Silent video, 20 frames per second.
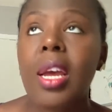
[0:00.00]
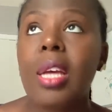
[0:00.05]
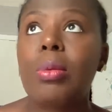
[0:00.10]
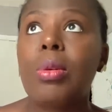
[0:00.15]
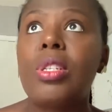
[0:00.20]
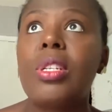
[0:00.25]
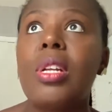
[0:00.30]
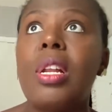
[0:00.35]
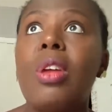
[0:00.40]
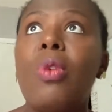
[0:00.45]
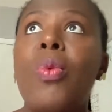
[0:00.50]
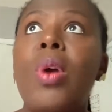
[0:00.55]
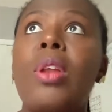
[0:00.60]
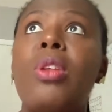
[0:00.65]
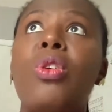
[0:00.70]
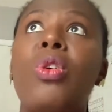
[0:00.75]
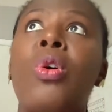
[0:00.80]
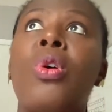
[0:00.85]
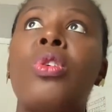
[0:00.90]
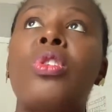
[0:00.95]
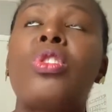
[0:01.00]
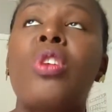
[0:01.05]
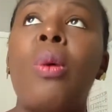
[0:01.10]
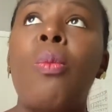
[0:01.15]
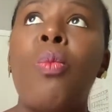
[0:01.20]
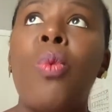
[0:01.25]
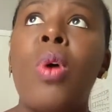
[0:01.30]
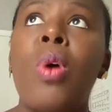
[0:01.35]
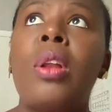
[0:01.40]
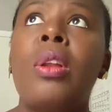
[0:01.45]
especially when you're
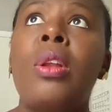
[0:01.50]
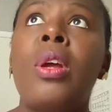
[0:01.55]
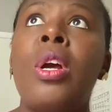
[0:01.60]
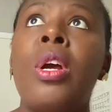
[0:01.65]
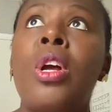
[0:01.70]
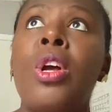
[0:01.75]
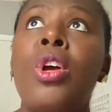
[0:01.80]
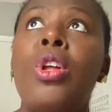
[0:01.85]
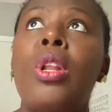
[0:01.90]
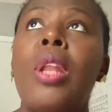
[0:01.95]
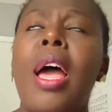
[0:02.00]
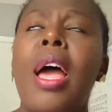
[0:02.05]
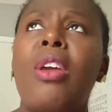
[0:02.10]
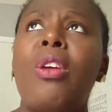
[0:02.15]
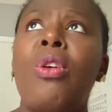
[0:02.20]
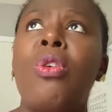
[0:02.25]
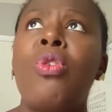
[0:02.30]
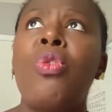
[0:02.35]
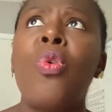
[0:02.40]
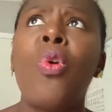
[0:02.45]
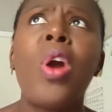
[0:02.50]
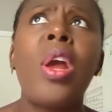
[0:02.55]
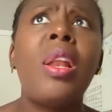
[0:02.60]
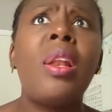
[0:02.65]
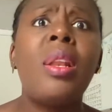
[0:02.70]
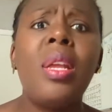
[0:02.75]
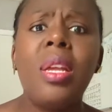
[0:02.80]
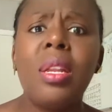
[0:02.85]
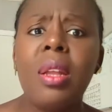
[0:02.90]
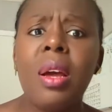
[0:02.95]
someone like you're a
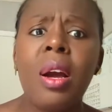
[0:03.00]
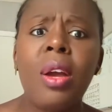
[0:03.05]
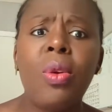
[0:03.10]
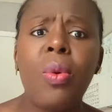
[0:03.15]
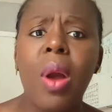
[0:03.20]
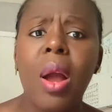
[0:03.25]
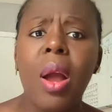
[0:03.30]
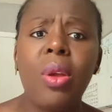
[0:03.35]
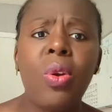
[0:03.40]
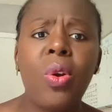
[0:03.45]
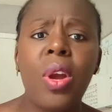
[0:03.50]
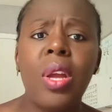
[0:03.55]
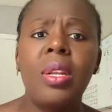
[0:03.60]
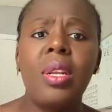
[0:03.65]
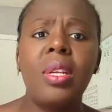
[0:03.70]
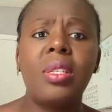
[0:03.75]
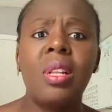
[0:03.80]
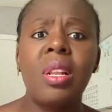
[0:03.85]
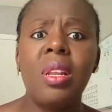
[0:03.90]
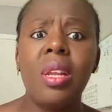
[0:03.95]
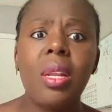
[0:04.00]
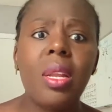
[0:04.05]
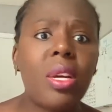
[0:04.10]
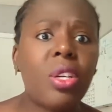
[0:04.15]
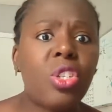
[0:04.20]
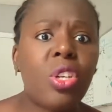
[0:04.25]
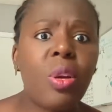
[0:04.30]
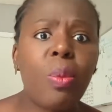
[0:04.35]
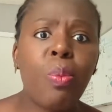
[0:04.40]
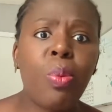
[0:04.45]
leader, you're in this
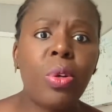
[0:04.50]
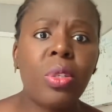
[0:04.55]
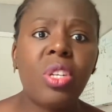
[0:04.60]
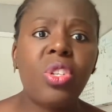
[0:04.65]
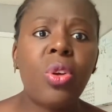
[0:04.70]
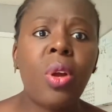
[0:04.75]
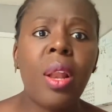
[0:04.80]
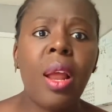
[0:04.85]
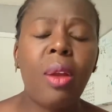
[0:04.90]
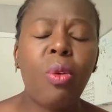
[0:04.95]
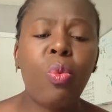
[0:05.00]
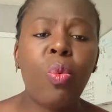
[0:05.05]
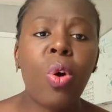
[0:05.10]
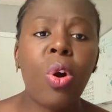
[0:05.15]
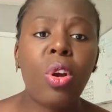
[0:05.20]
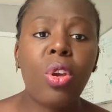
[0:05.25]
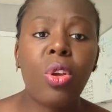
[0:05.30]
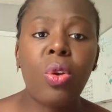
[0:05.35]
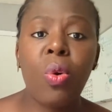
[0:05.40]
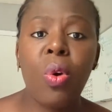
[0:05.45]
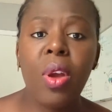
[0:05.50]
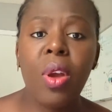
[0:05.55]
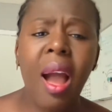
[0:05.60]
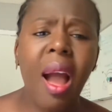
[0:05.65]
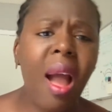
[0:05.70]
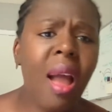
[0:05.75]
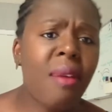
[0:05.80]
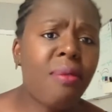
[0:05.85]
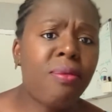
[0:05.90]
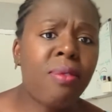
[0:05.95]
leadership position at work, you're a
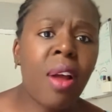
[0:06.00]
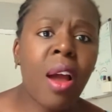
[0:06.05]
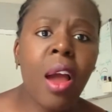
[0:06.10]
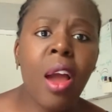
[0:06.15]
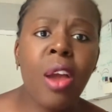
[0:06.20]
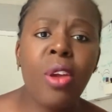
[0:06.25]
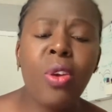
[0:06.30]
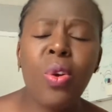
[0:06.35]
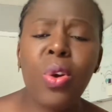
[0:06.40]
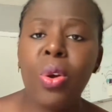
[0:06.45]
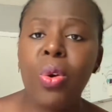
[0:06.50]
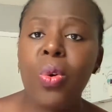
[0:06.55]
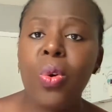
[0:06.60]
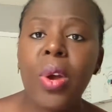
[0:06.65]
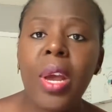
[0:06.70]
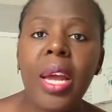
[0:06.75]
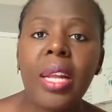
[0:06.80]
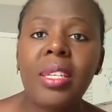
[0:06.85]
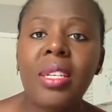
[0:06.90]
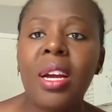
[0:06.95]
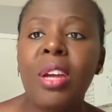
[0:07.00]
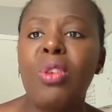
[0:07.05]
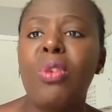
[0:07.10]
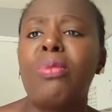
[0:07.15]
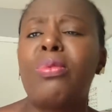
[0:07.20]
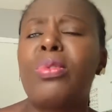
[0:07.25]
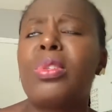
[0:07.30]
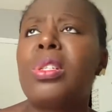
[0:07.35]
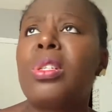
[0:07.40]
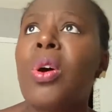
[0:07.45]
high flyer, you're a go-getter,
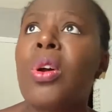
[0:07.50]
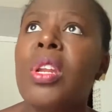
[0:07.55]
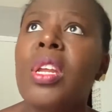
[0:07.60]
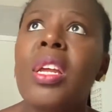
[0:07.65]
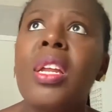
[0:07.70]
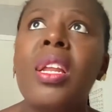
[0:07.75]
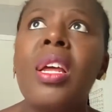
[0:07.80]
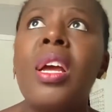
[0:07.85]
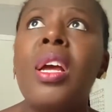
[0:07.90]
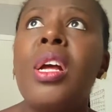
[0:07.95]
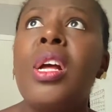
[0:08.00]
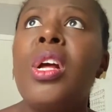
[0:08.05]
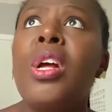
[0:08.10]
you've studied,